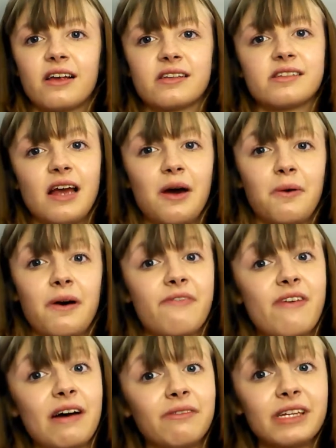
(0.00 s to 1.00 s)
So I
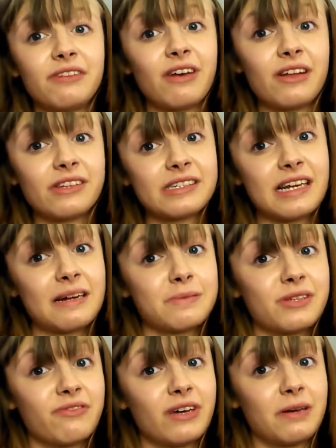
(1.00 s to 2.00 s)
finally found the time
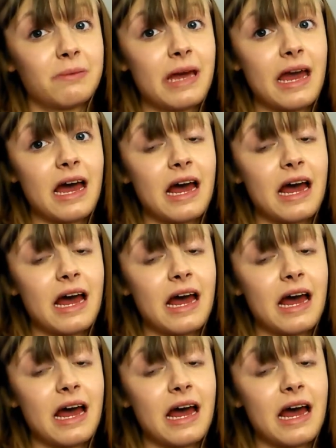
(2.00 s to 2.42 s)
to film it,